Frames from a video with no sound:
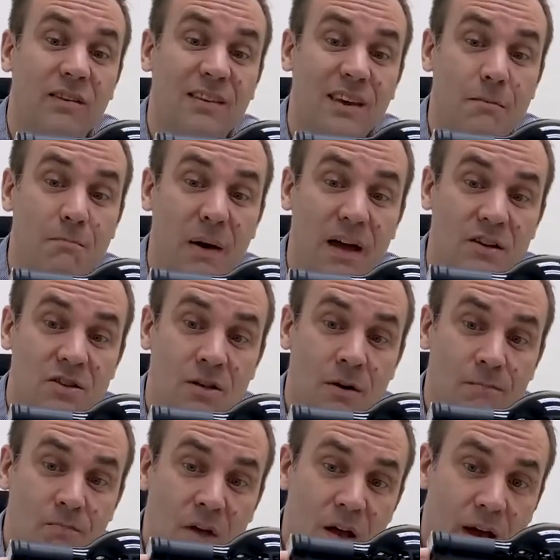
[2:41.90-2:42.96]
seepage.
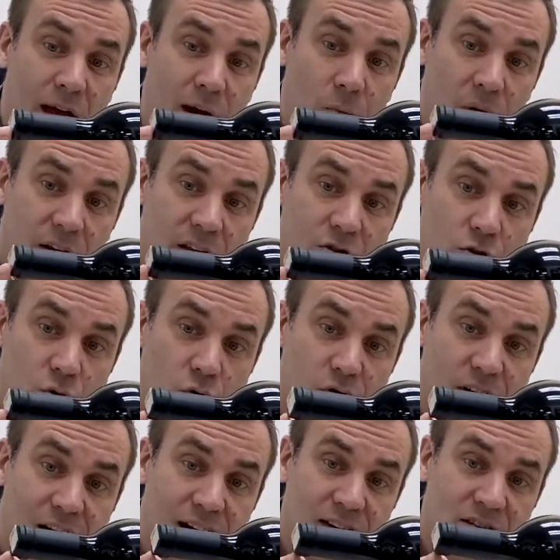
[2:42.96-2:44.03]
And when it does
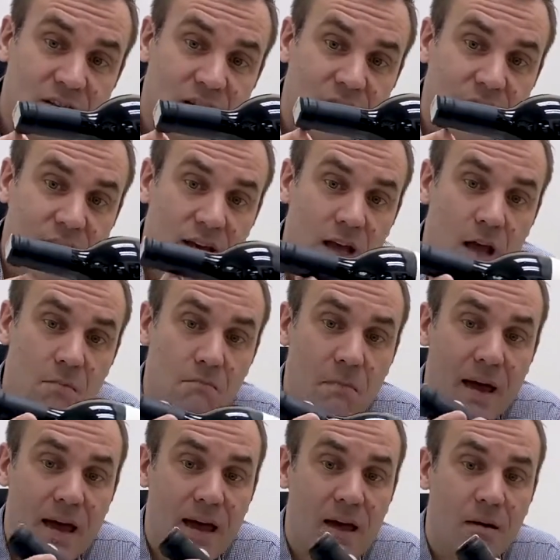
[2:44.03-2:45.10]
that, it
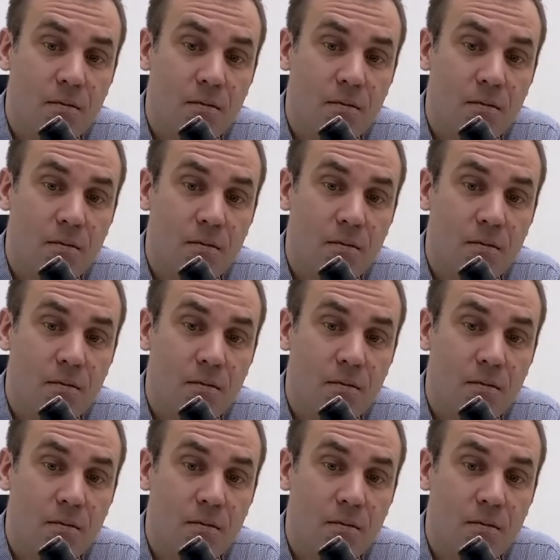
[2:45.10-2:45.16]
may